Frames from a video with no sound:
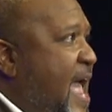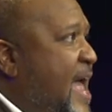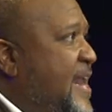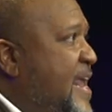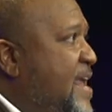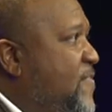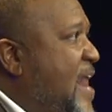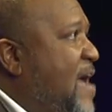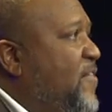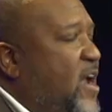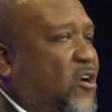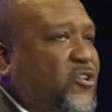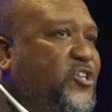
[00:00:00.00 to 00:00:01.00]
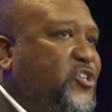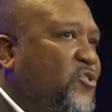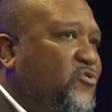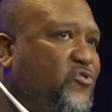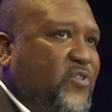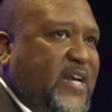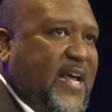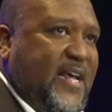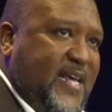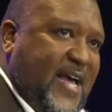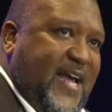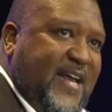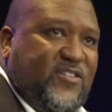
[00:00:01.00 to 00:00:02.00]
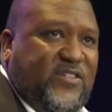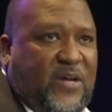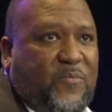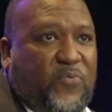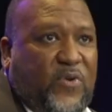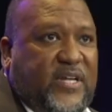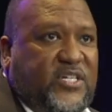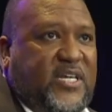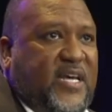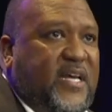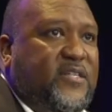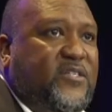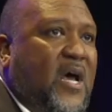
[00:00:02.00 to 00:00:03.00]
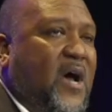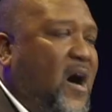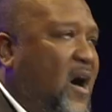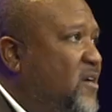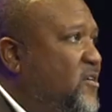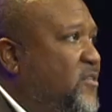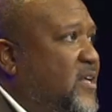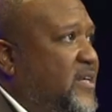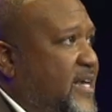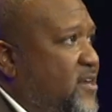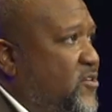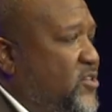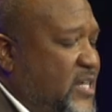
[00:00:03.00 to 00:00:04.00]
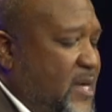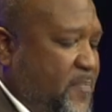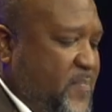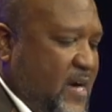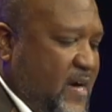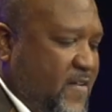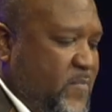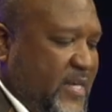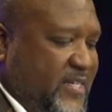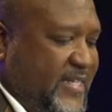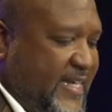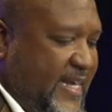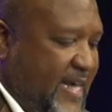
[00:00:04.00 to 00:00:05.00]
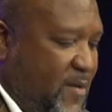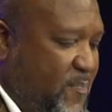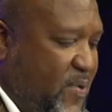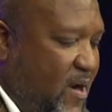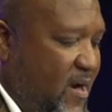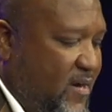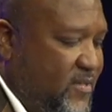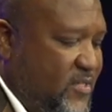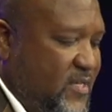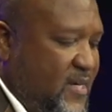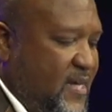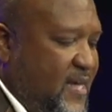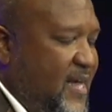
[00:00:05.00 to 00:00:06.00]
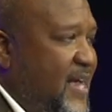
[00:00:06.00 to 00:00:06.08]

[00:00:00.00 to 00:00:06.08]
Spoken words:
and even having our children engaged in Bridge Kids under the leadership of Ms. Tia Barnes.